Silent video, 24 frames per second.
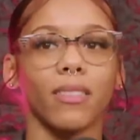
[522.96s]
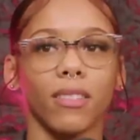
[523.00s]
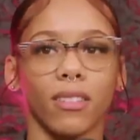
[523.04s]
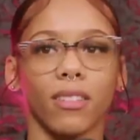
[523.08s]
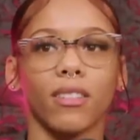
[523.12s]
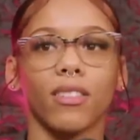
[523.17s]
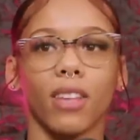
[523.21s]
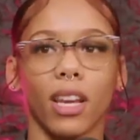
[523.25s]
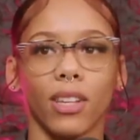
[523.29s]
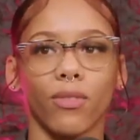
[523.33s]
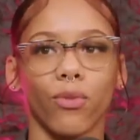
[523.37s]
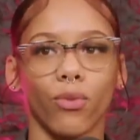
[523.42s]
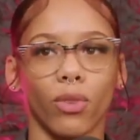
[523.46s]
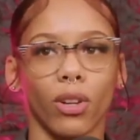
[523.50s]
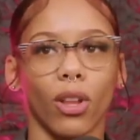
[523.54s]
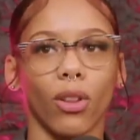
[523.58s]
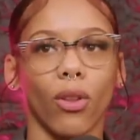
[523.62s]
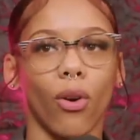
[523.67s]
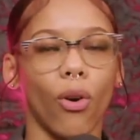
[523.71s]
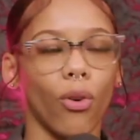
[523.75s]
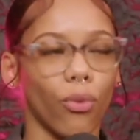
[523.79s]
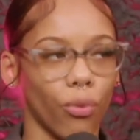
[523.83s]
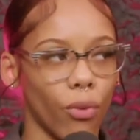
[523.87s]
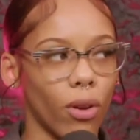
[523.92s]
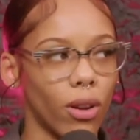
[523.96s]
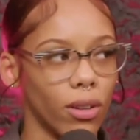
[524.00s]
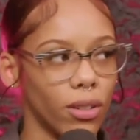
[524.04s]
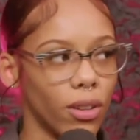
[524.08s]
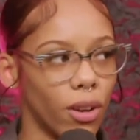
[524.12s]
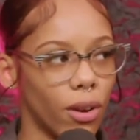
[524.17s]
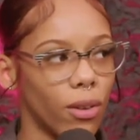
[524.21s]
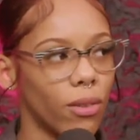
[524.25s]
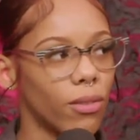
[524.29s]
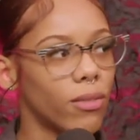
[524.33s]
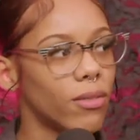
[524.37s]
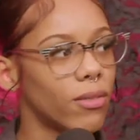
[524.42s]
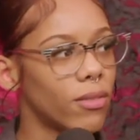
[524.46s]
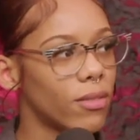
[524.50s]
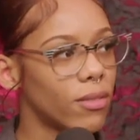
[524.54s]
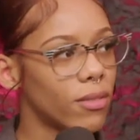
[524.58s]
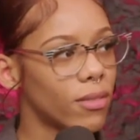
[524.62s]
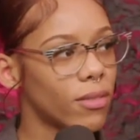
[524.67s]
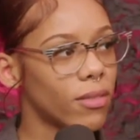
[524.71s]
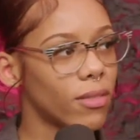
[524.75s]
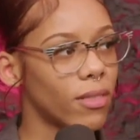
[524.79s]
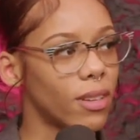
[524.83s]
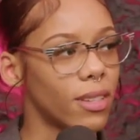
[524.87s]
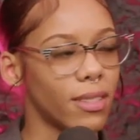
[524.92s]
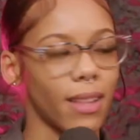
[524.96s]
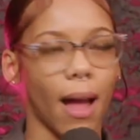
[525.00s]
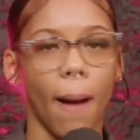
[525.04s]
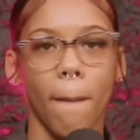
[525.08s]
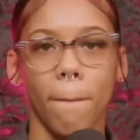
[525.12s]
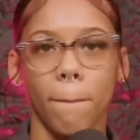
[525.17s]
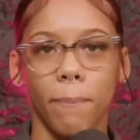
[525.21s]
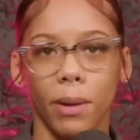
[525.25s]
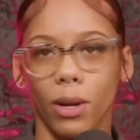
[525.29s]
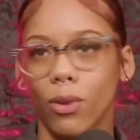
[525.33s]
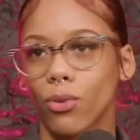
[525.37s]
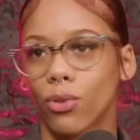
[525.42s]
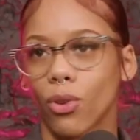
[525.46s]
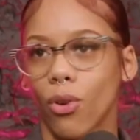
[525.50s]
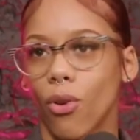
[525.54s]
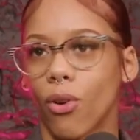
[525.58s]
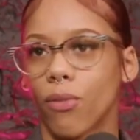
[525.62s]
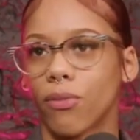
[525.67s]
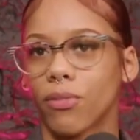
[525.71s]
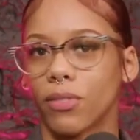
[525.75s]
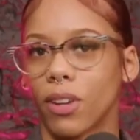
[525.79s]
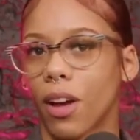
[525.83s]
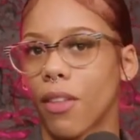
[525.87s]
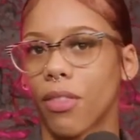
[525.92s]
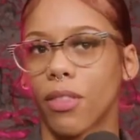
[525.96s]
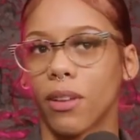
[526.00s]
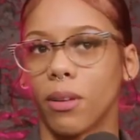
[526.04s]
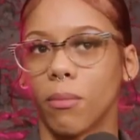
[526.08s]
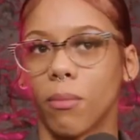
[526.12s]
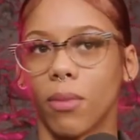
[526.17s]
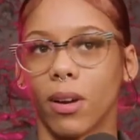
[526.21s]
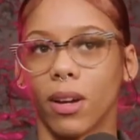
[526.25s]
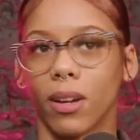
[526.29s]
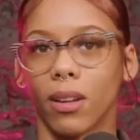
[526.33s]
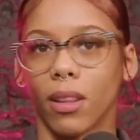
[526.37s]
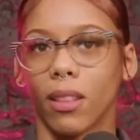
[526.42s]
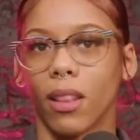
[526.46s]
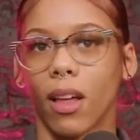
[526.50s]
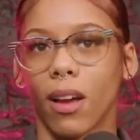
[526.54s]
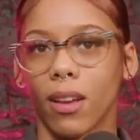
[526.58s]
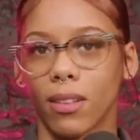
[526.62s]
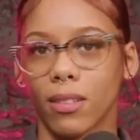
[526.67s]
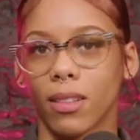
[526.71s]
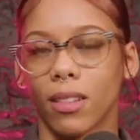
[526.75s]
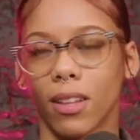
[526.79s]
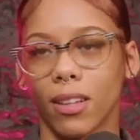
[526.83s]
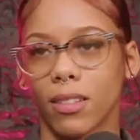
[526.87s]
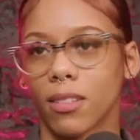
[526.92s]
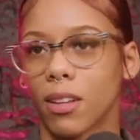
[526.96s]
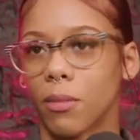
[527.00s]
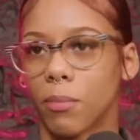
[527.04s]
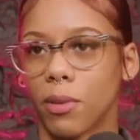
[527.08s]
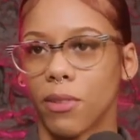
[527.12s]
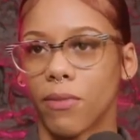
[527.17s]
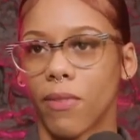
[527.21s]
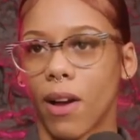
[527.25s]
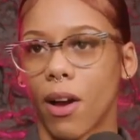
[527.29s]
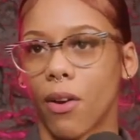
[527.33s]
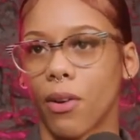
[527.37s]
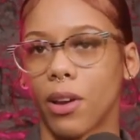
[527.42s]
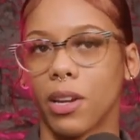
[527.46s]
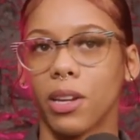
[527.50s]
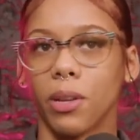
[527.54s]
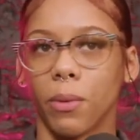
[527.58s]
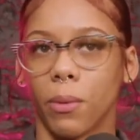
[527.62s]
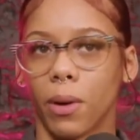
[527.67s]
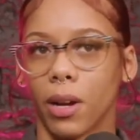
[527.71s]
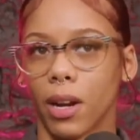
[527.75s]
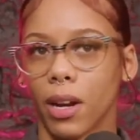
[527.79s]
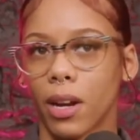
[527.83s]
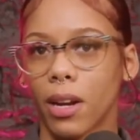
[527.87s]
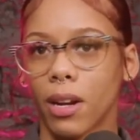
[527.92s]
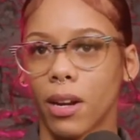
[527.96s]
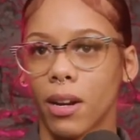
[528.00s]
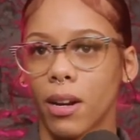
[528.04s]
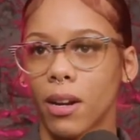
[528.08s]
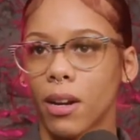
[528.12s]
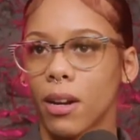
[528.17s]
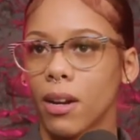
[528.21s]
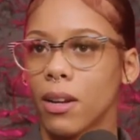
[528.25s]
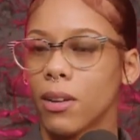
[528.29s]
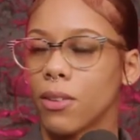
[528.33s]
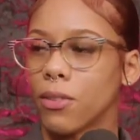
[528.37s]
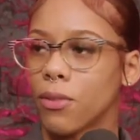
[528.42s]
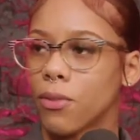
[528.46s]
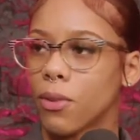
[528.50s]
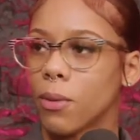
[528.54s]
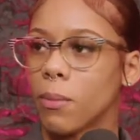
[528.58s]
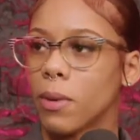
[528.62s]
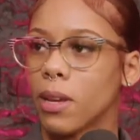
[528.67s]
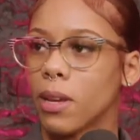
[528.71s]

successful in the long run though. It's not built off nothing but lust. Lust could be found anywhere. You feel me?